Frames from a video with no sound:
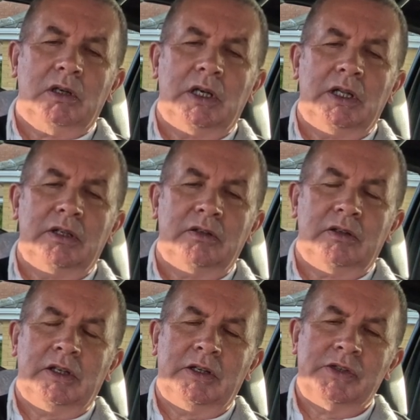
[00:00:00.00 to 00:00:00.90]
and
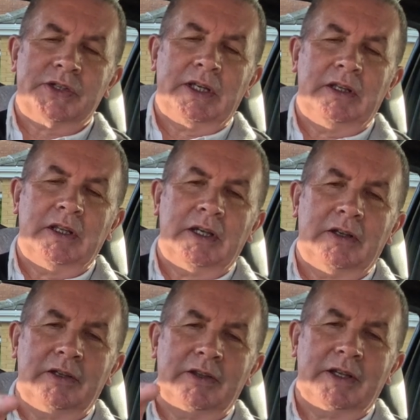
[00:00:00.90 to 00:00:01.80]
you can see
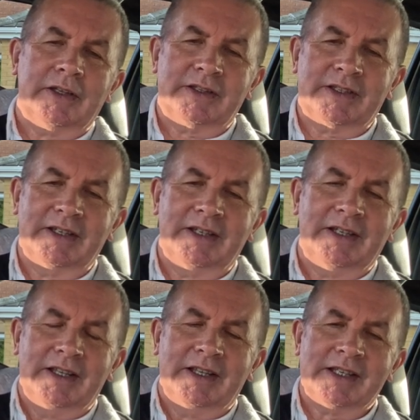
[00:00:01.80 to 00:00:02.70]
there
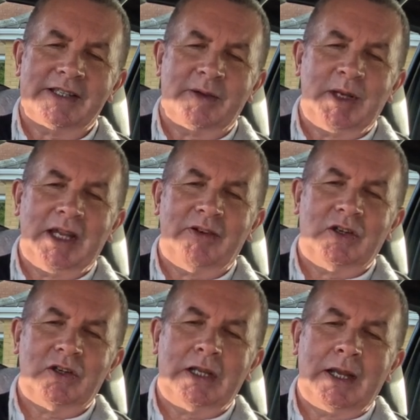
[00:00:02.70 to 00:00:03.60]
that's how many I've
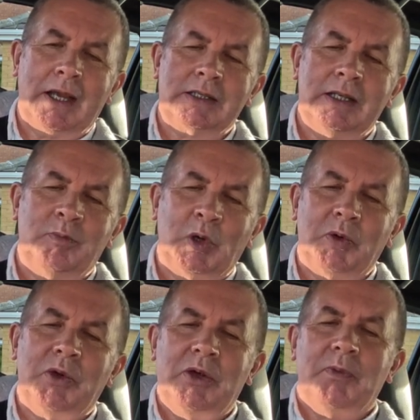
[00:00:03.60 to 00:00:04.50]
got connected. But
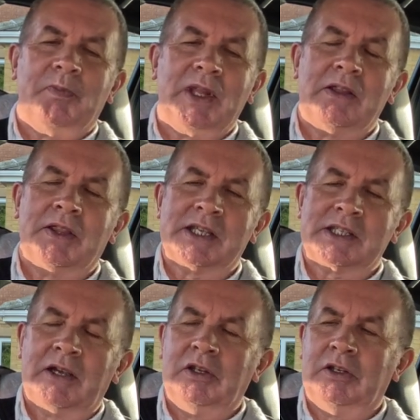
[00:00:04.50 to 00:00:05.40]
that's
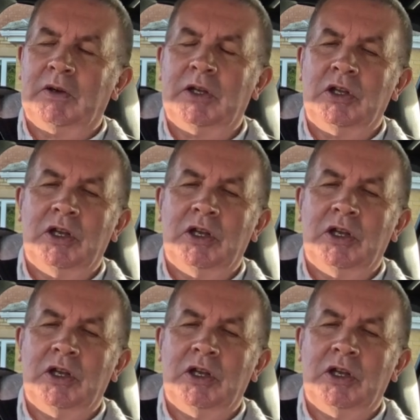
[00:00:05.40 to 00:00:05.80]
how you do it,